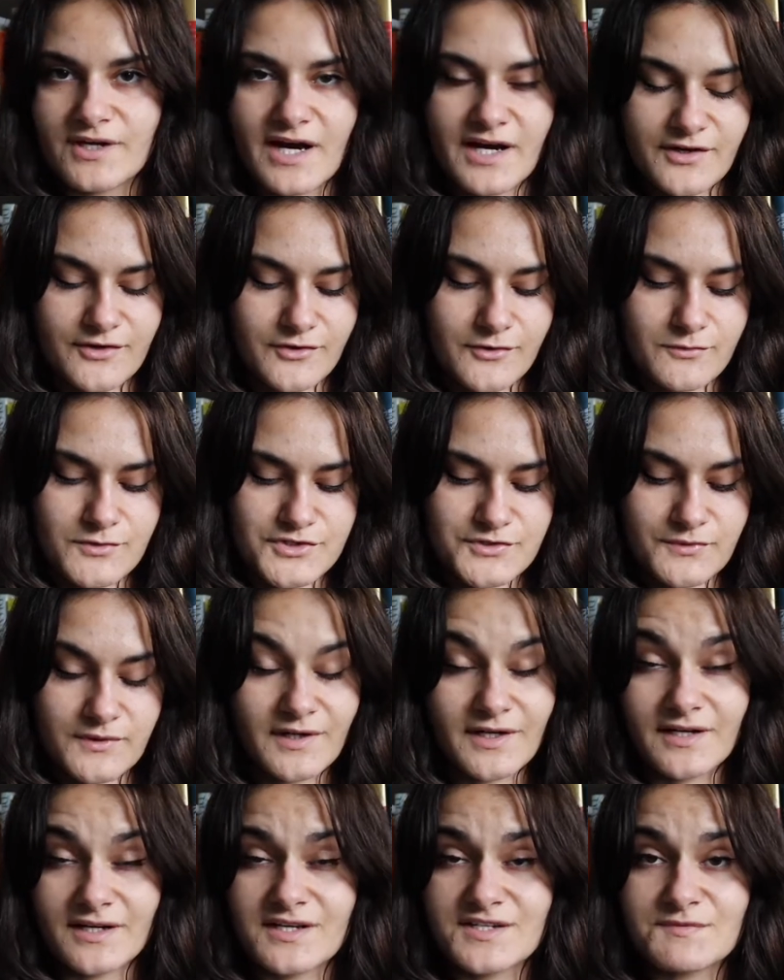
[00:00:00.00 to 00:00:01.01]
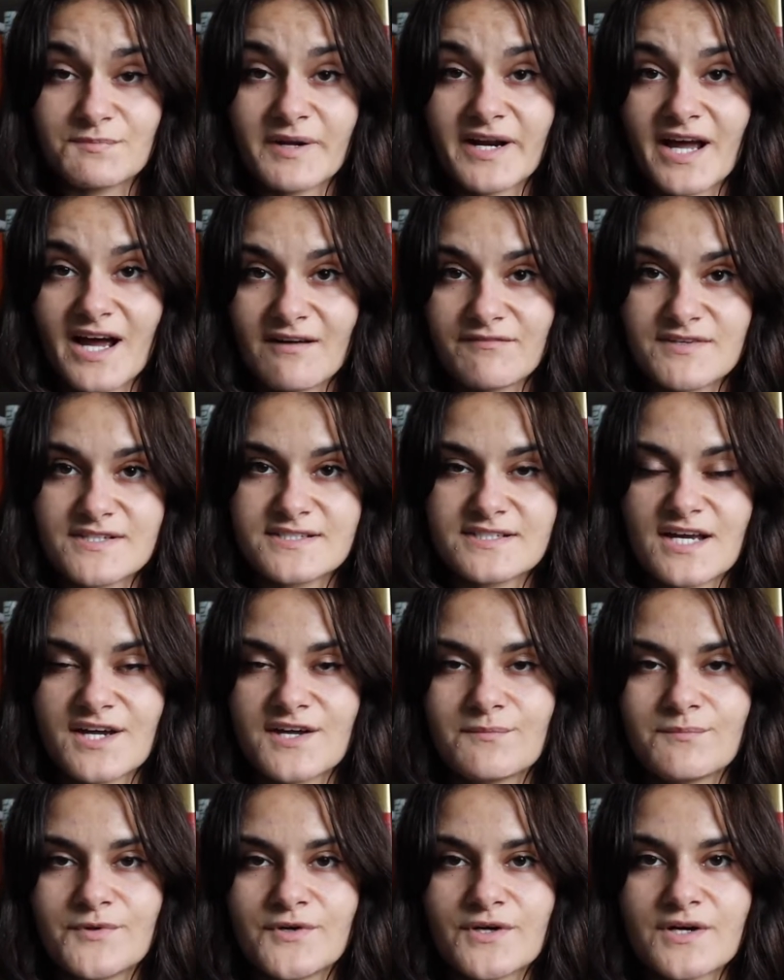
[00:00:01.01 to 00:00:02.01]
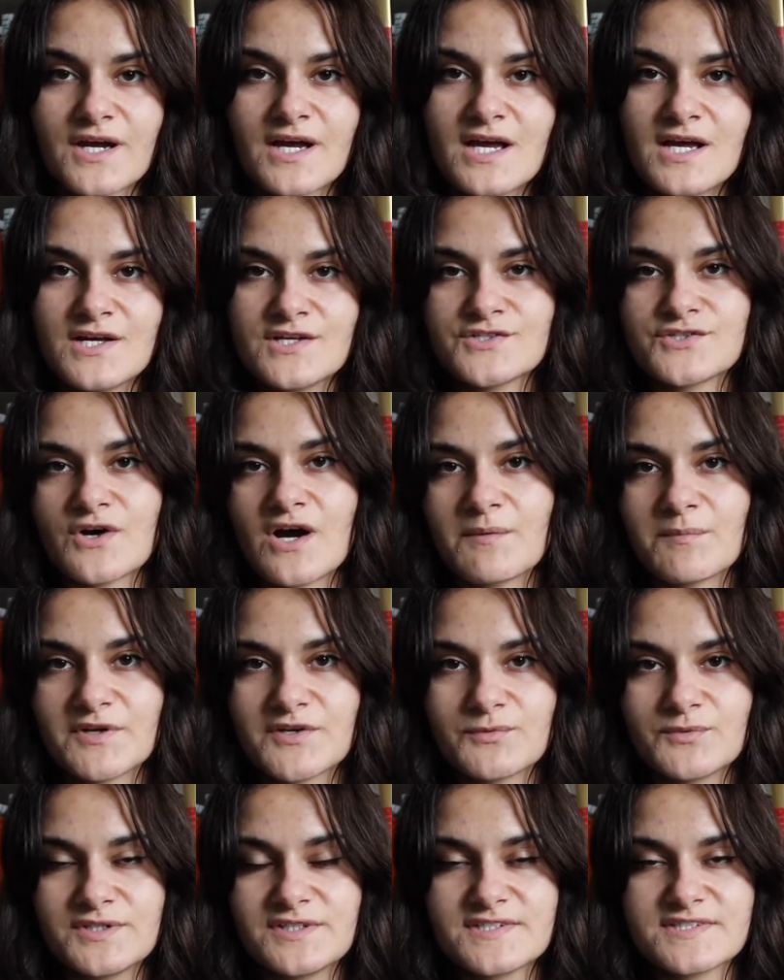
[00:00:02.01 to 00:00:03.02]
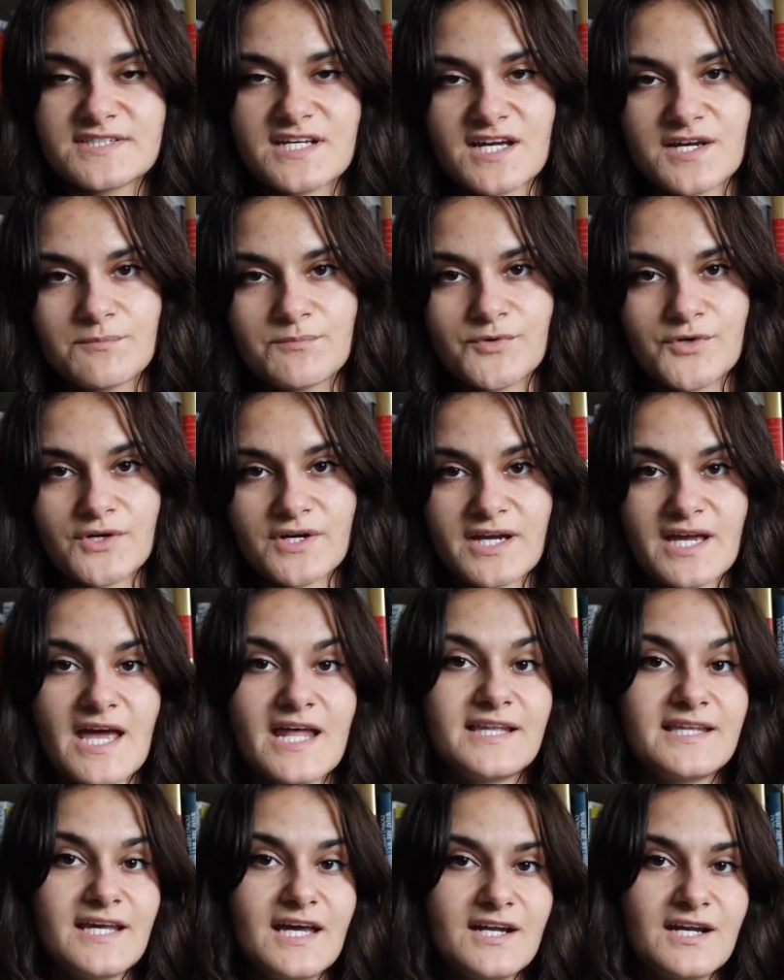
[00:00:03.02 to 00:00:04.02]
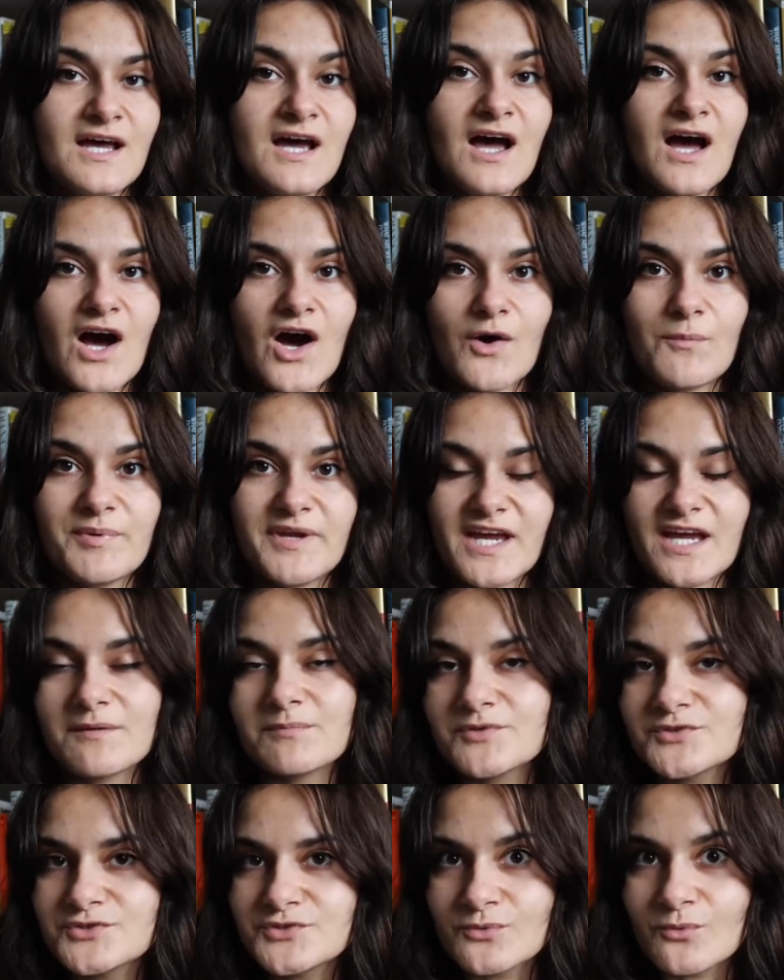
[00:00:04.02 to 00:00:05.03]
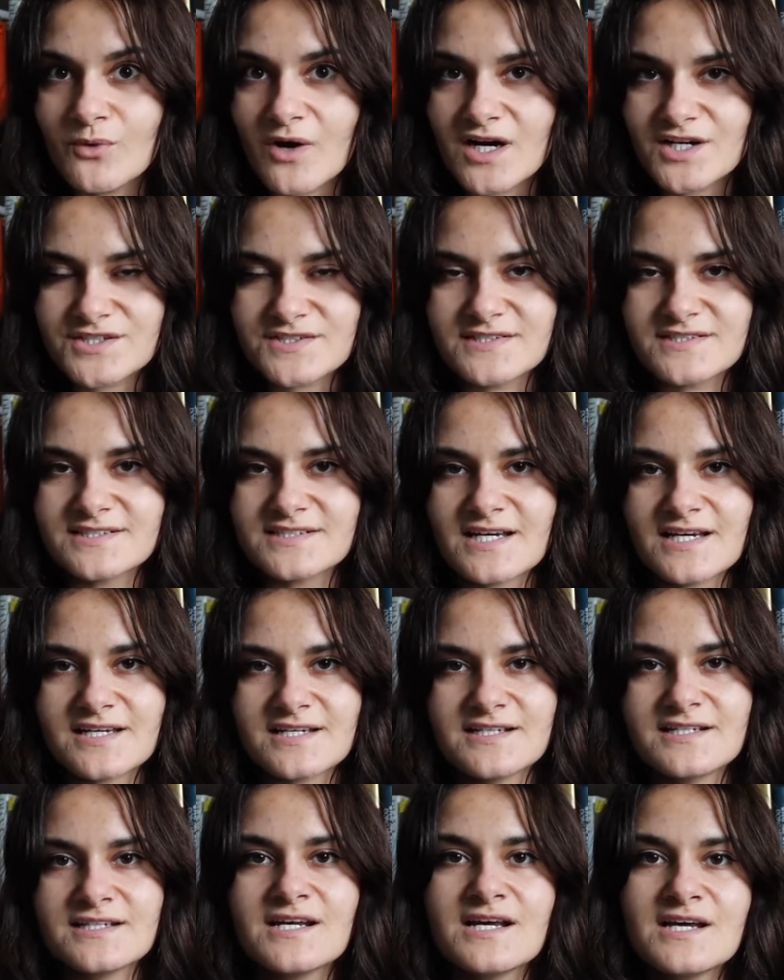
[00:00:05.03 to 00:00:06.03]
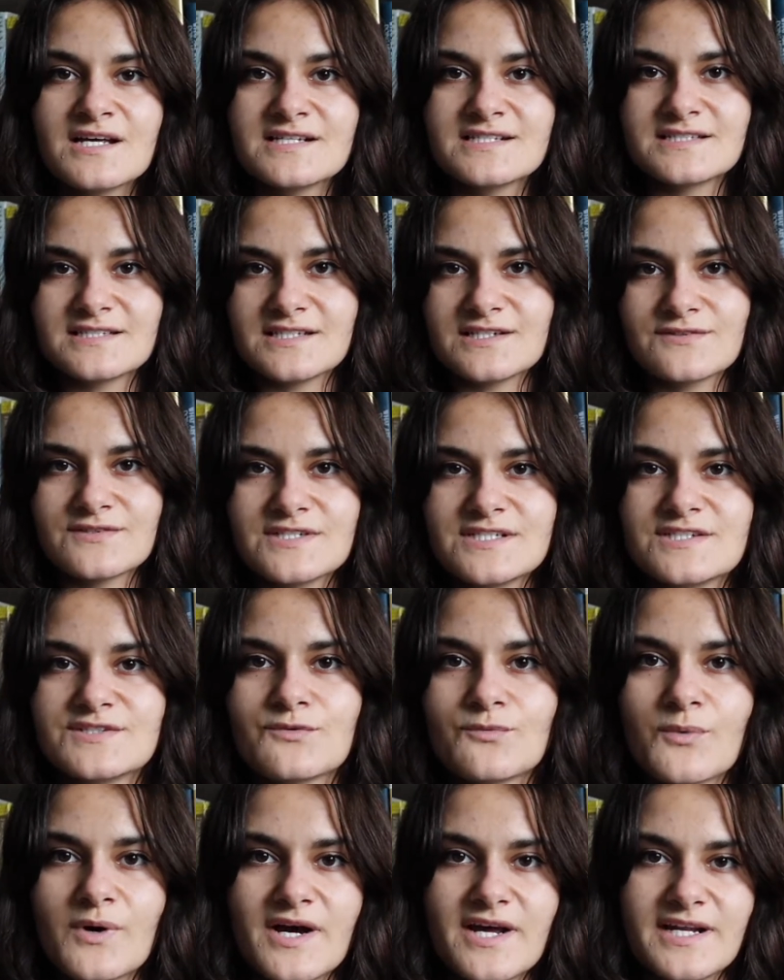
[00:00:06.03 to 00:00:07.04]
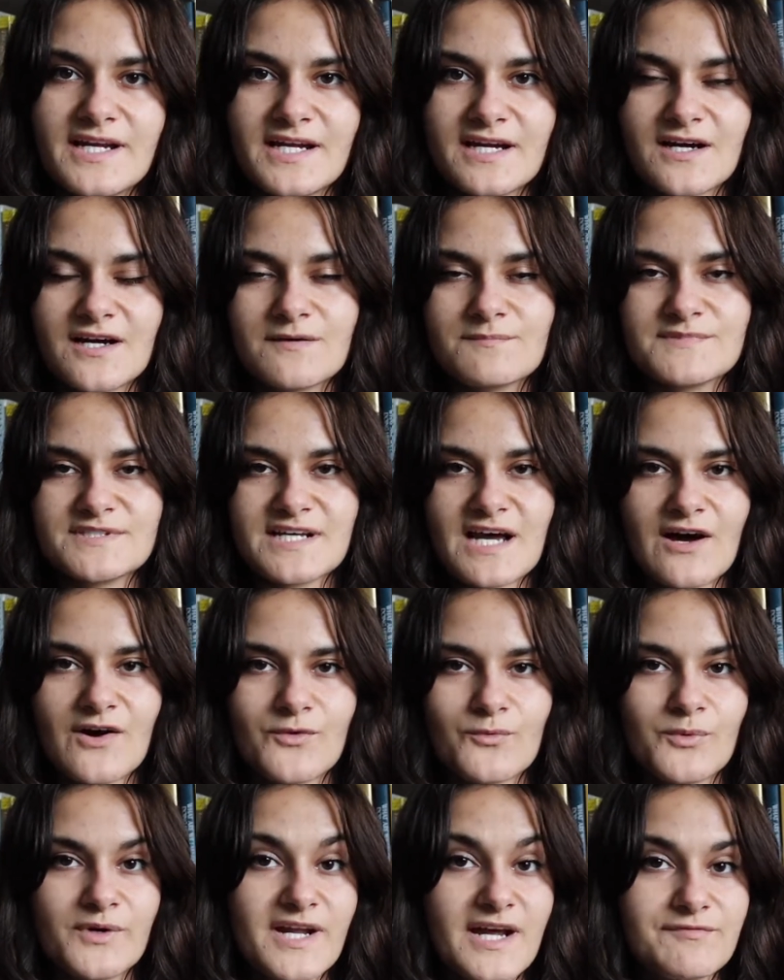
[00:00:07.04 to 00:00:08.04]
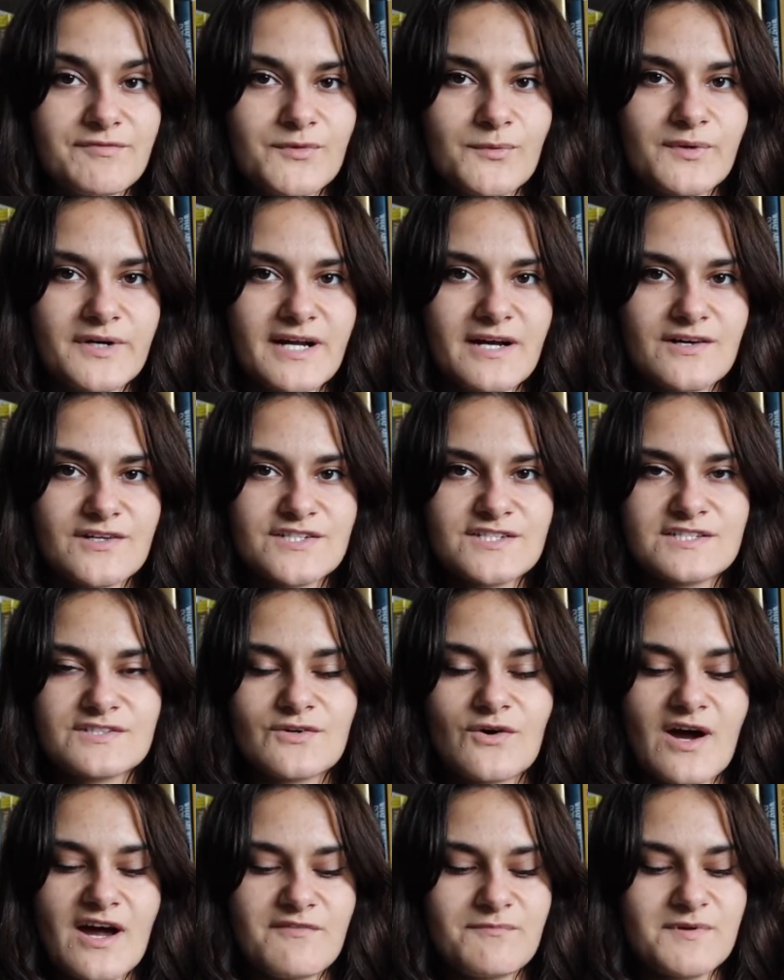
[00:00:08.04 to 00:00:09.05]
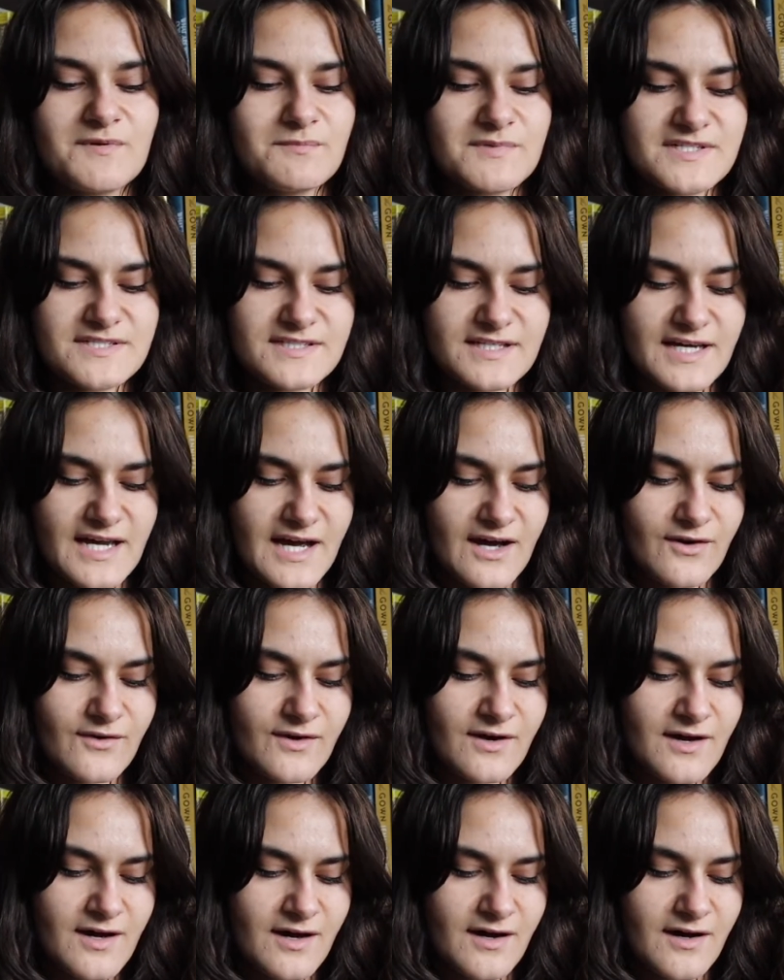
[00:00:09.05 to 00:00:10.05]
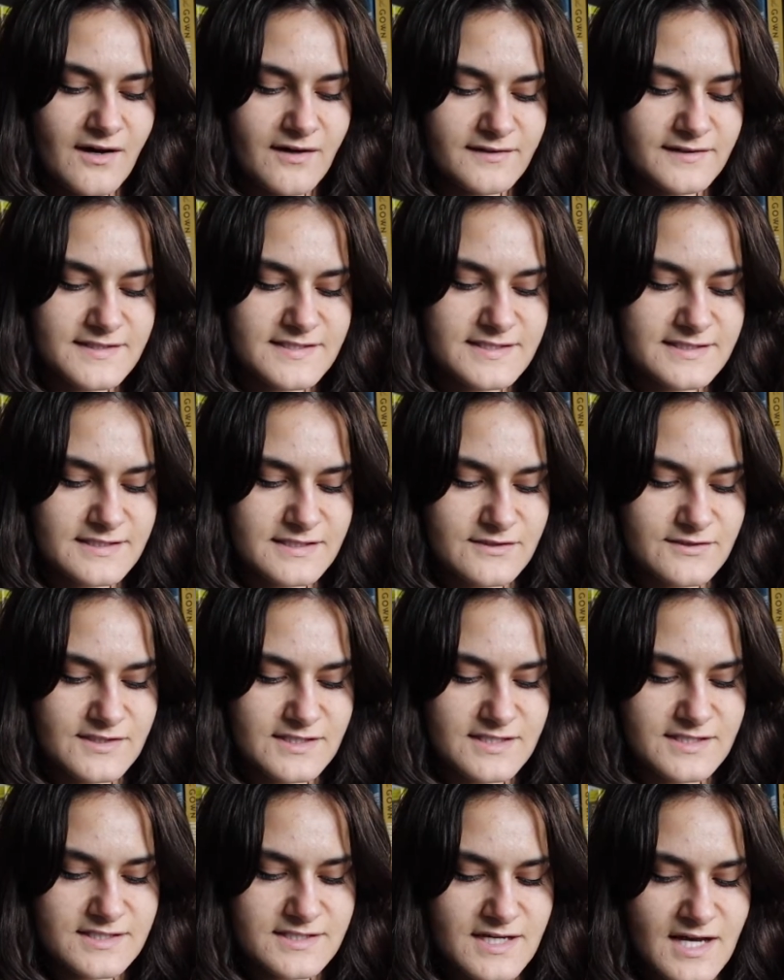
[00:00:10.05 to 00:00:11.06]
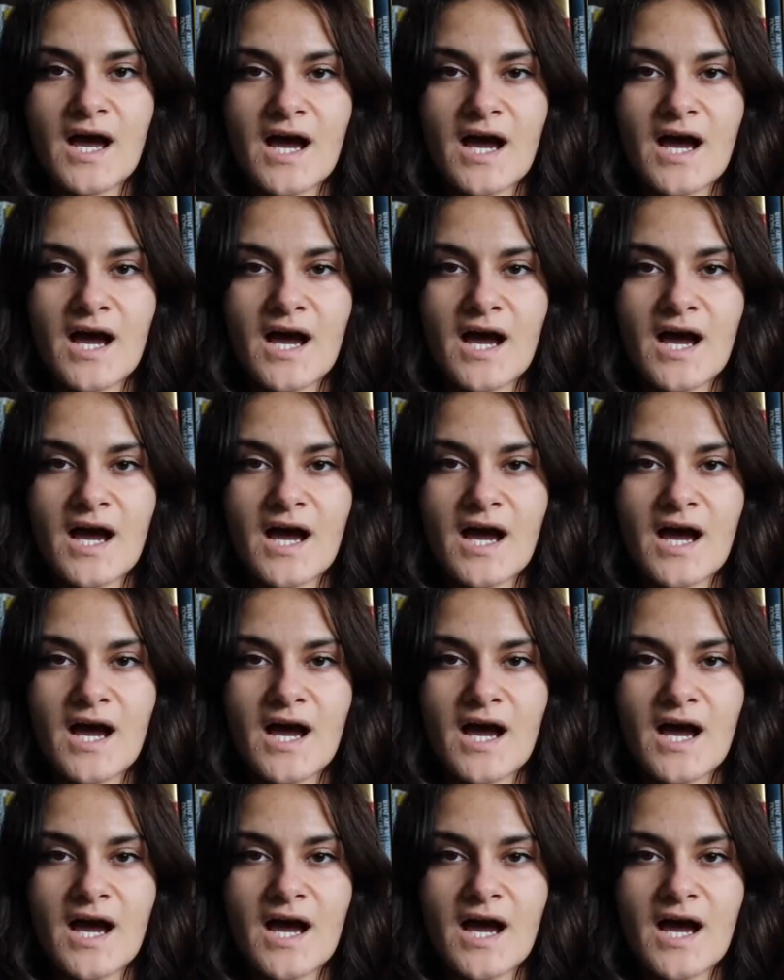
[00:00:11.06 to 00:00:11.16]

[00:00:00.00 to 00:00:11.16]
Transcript: I don't know which one it is, but I have the second book, so I'm I'm gonna read the second book, and then I'll be able to watch the second series when it comes out with everyone else. So I've been missing out on this series.